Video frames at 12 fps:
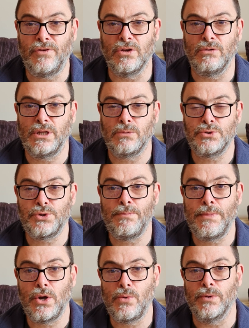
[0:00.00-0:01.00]
you, there was a
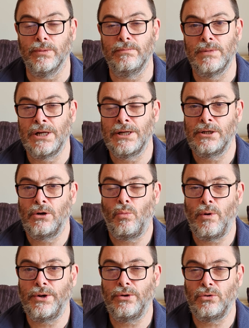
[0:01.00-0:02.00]
moment
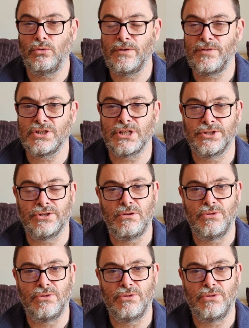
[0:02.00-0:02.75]
when all of a sudden you